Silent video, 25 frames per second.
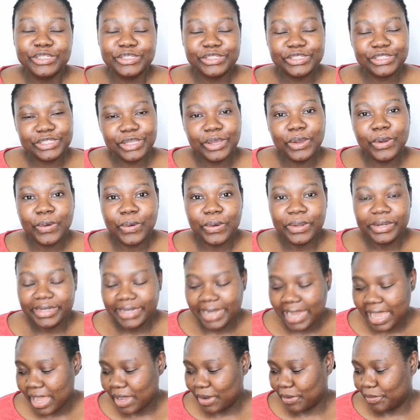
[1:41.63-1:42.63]
So
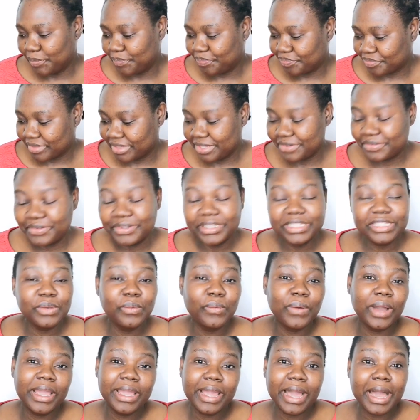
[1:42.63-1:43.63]
now, the
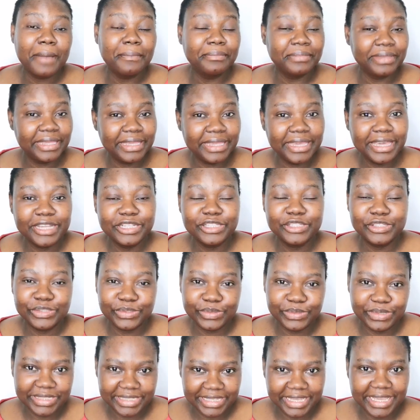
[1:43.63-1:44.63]
reason why I'm here
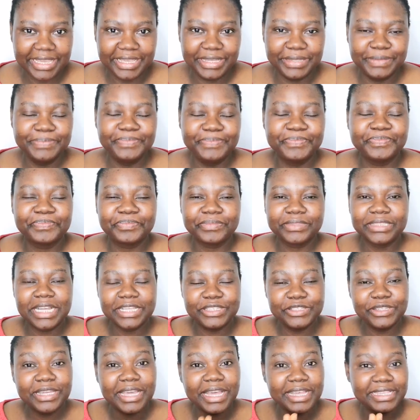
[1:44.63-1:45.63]
today,
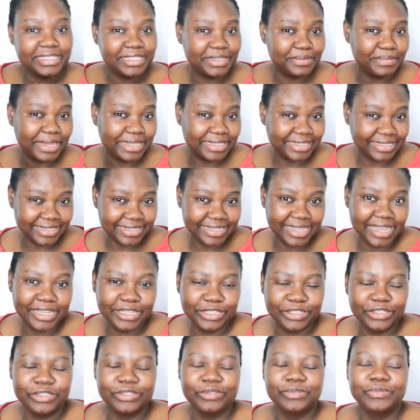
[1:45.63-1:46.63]
as you guys see by the
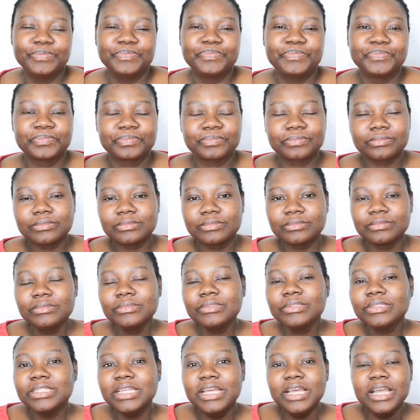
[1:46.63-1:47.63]
title,
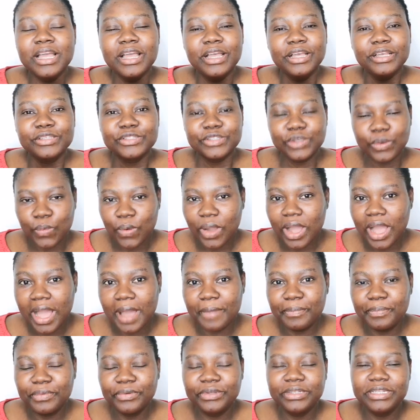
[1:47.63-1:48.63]
so what
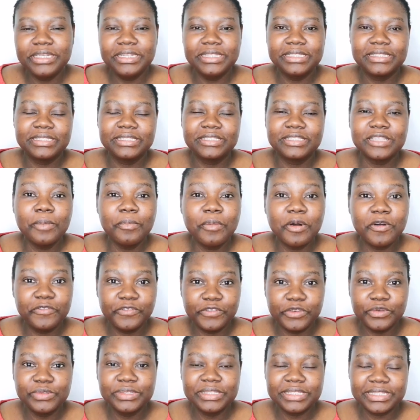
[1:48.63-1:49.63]
happened is some
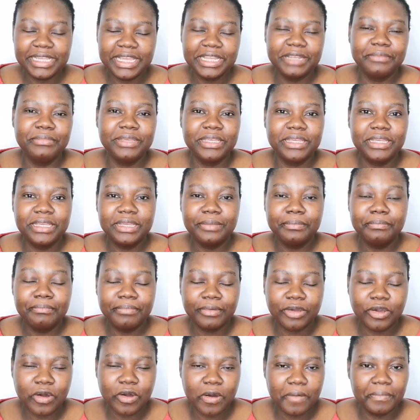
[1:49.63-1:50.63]
of you send me
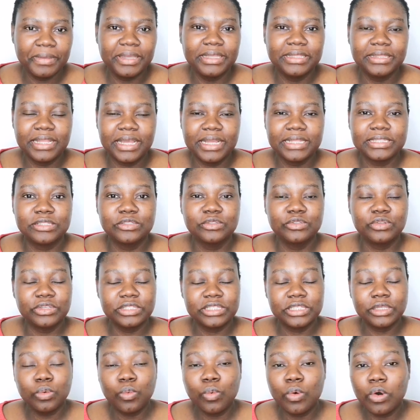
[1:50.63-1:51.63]
comment that
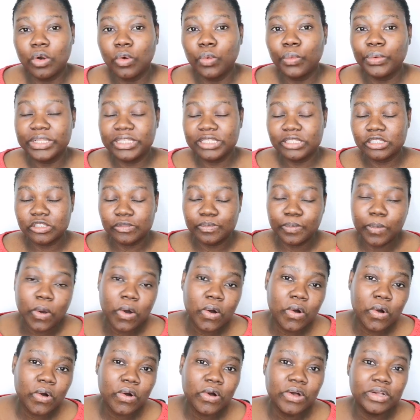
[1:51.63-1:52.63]
does it work with
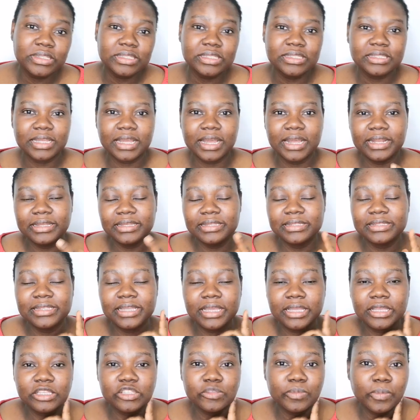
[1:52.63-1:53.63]
spots, can it
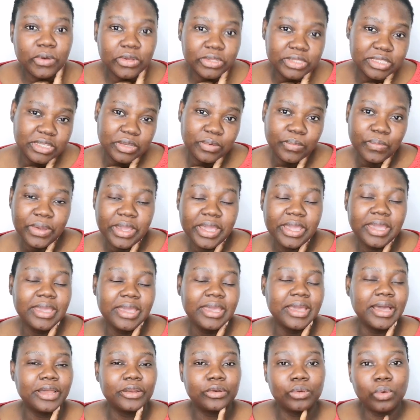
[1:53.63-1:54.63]
take spots
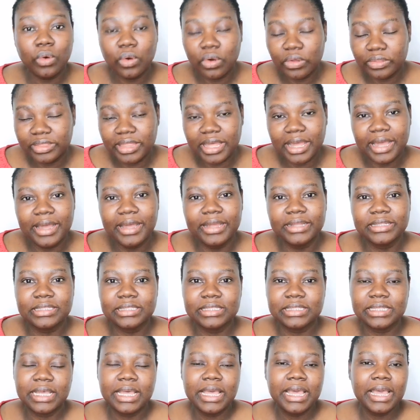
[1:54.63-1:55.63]
away and all
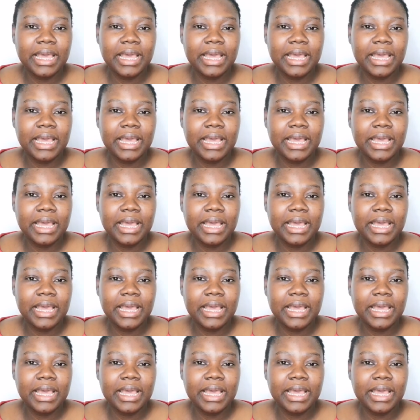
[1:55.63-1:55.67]
that.